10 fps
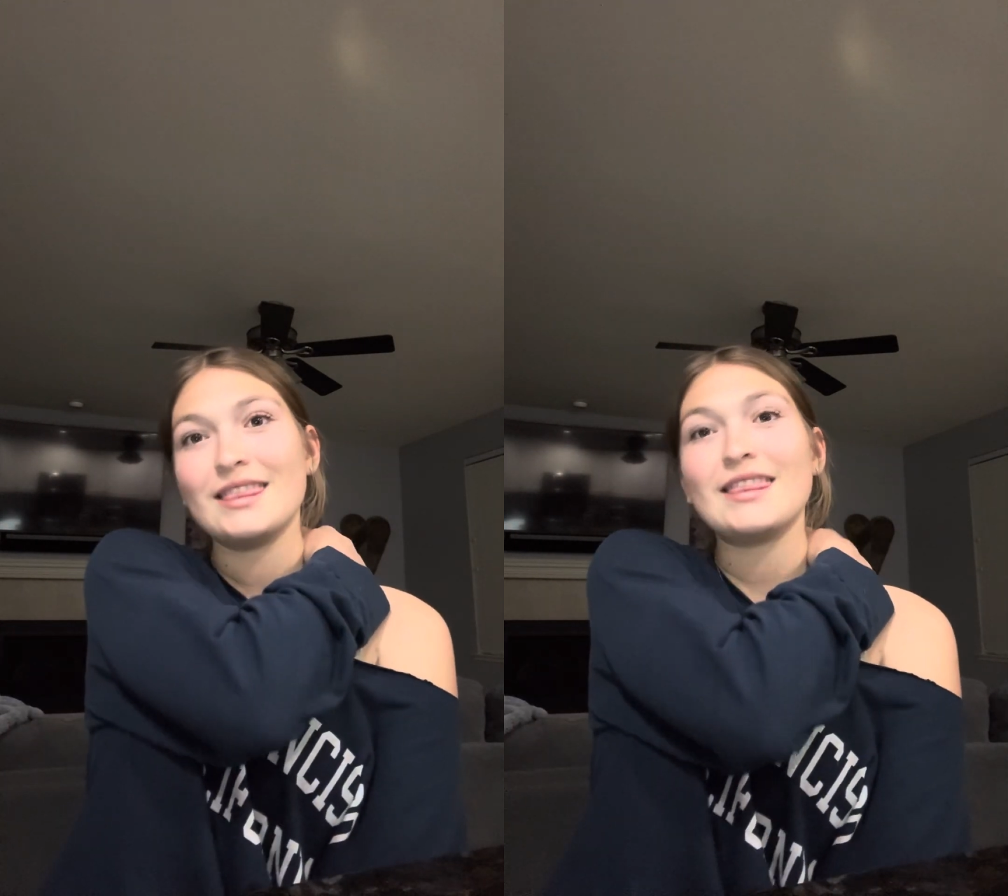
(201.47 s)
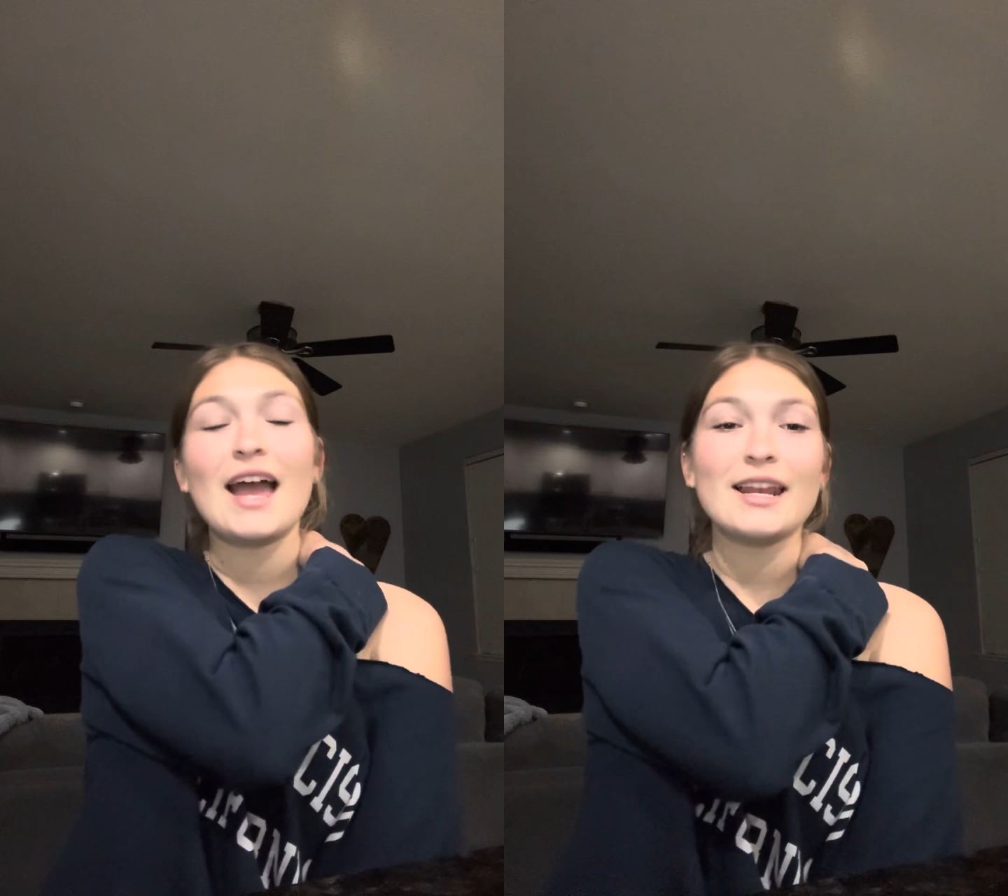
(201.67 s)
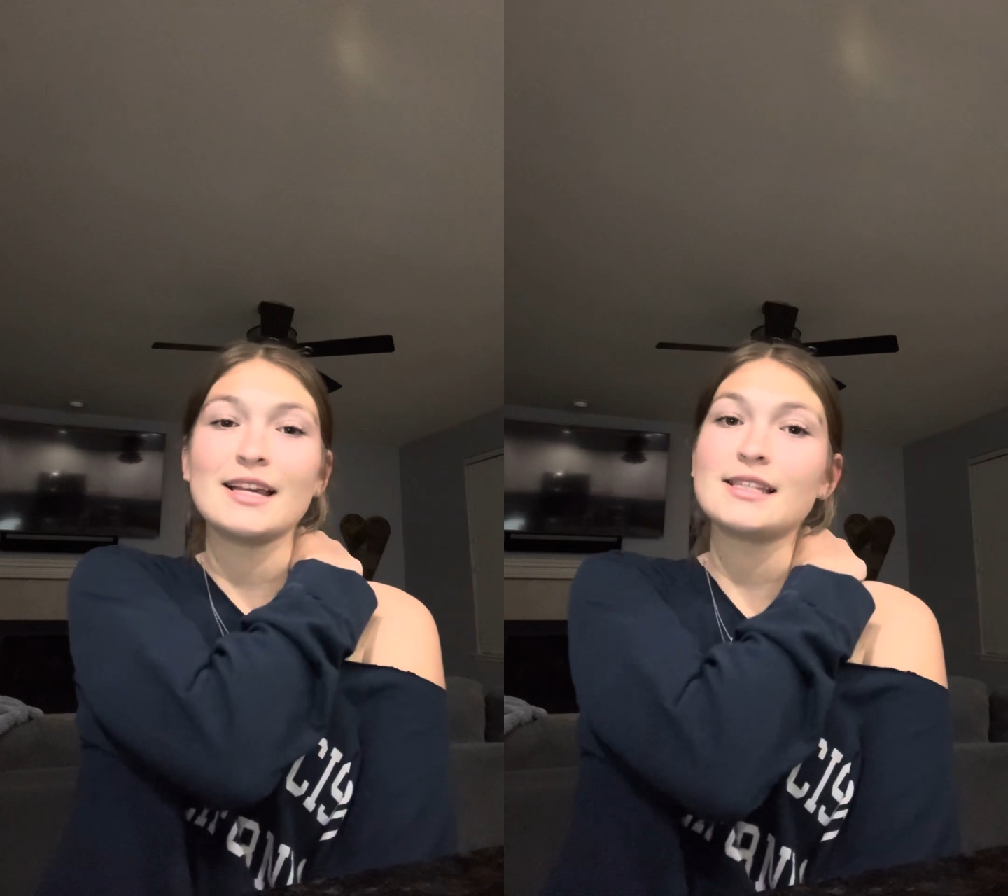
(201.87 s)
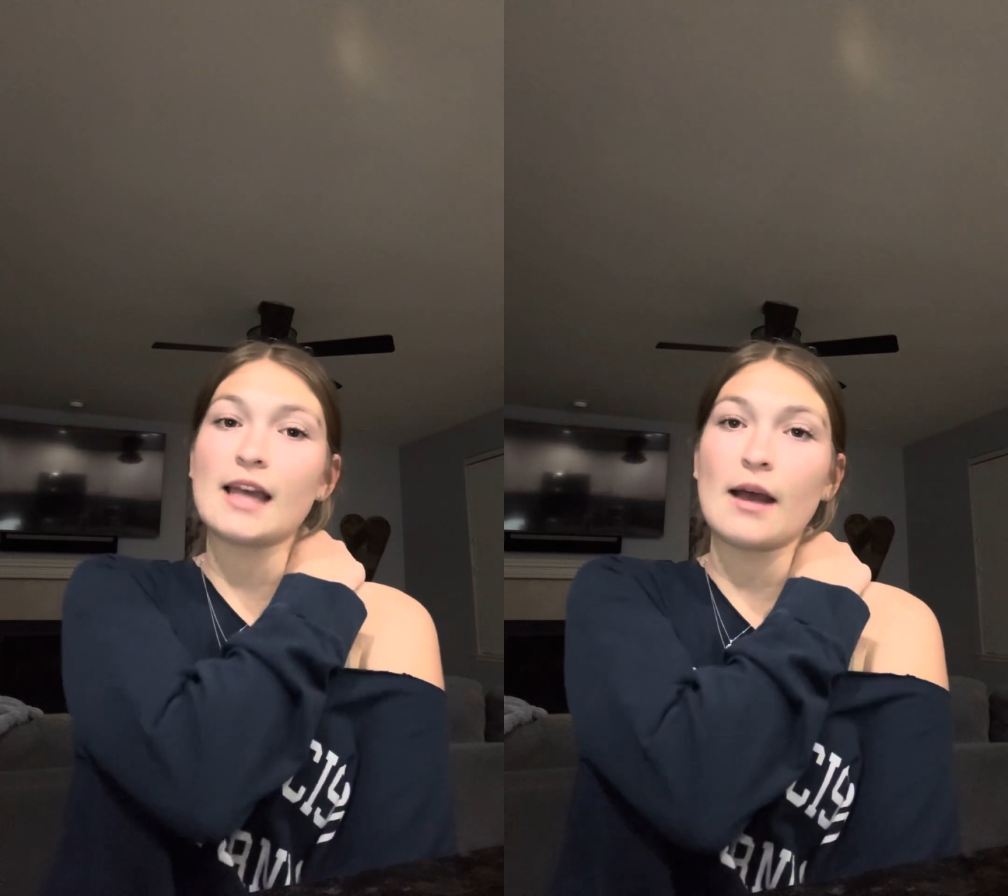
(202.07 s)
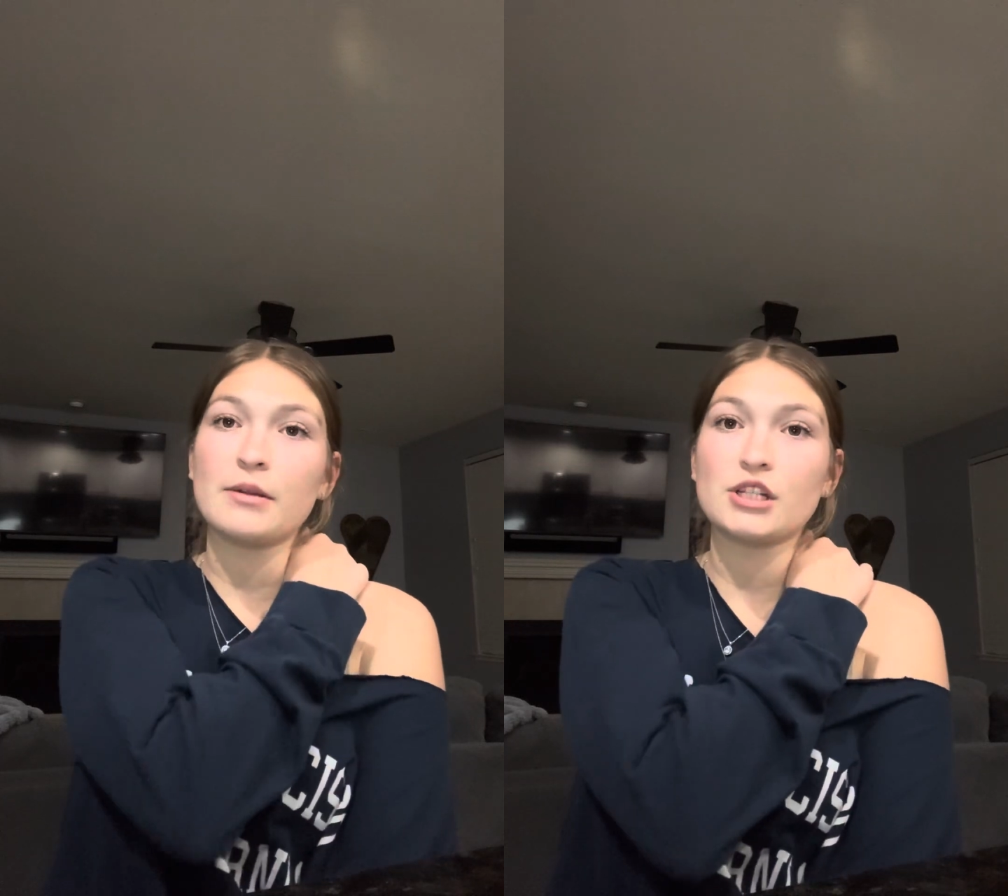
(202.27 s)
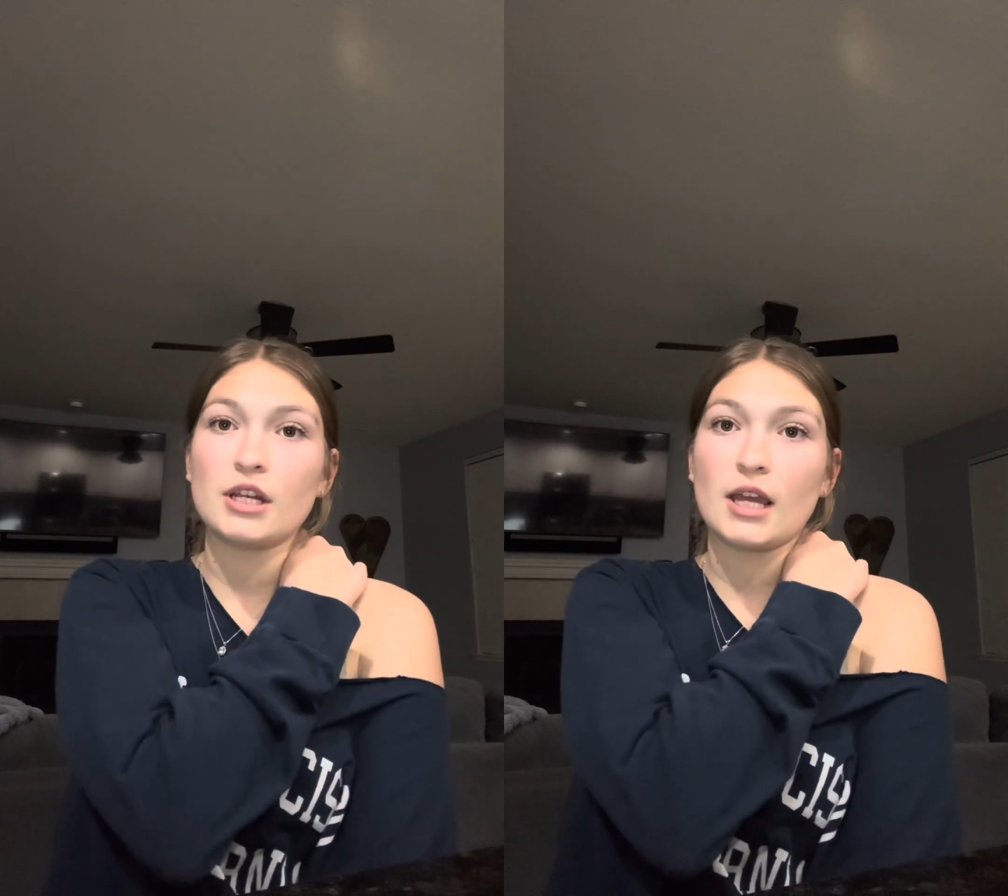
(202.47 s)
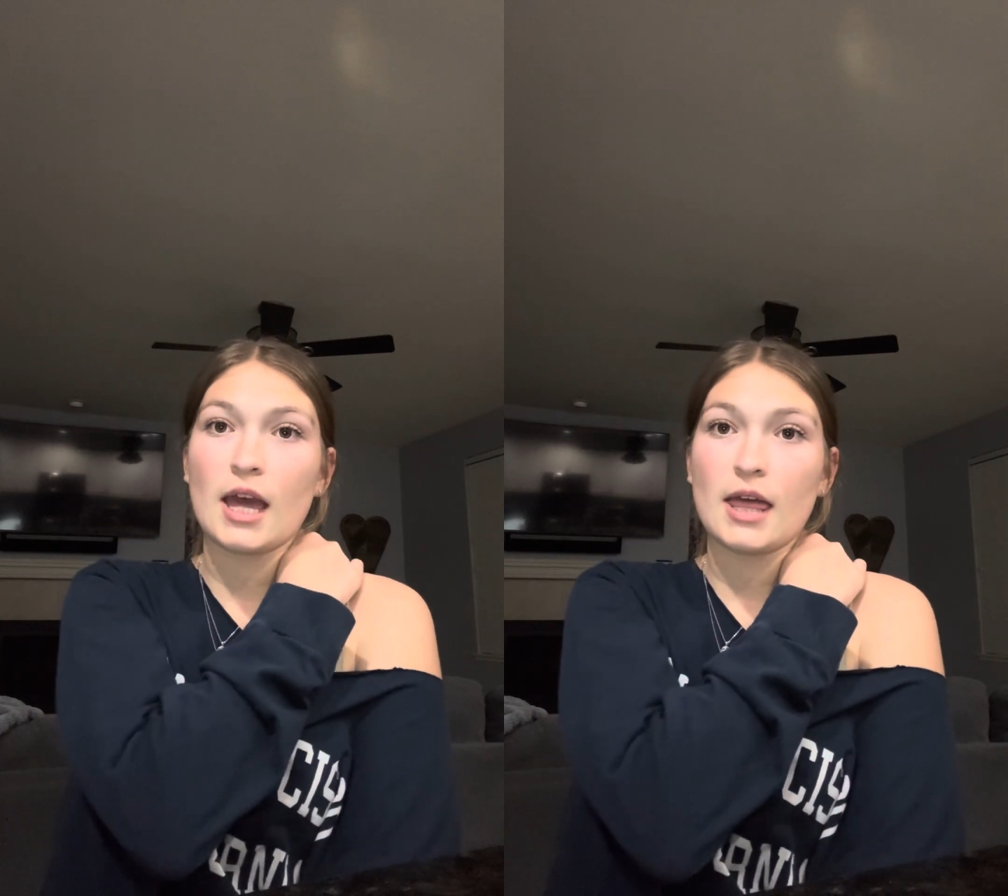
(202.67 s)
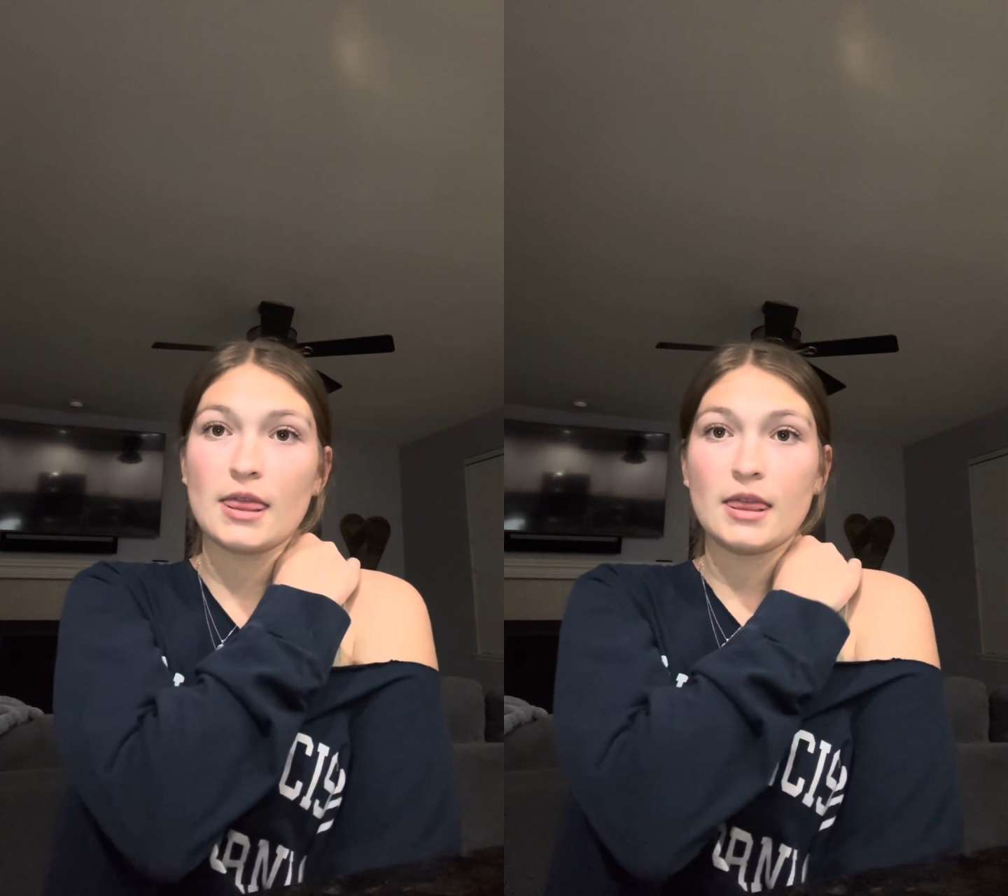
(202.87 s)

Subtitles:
then establishing